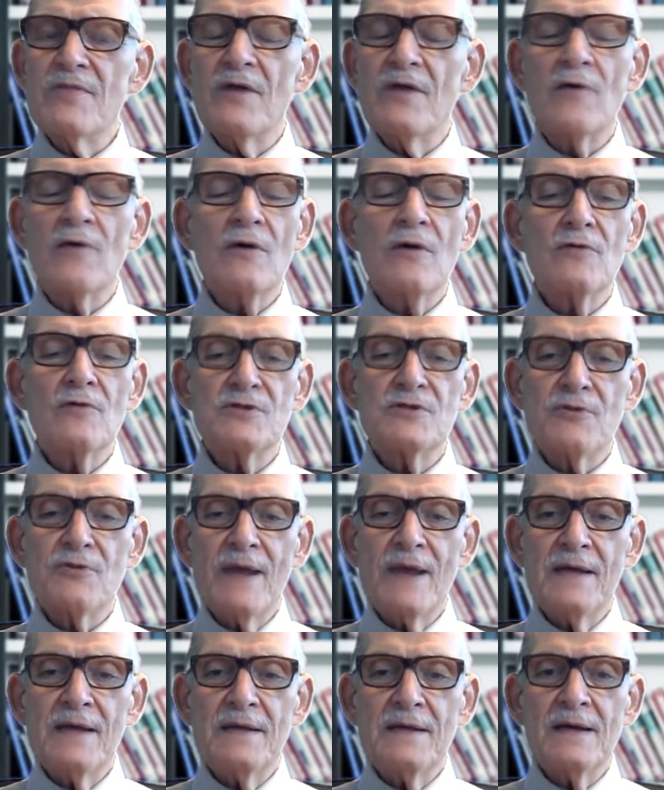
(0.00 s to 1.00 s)
thorough
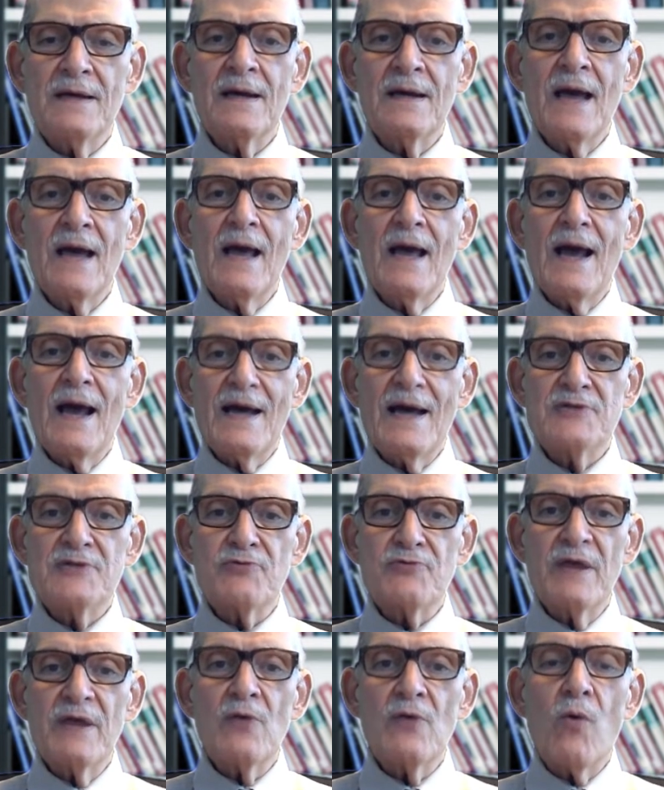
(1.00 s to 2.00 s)
training
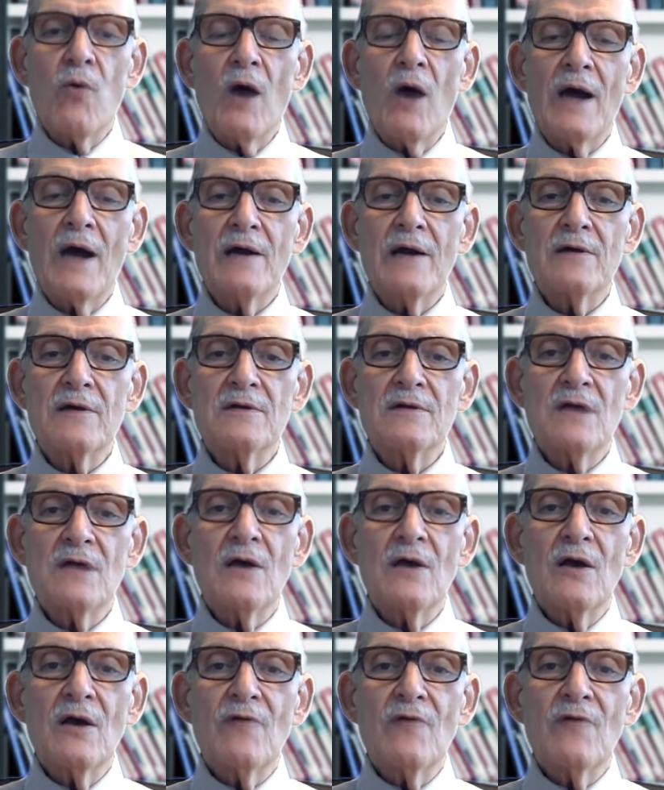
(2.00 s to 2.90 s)
as required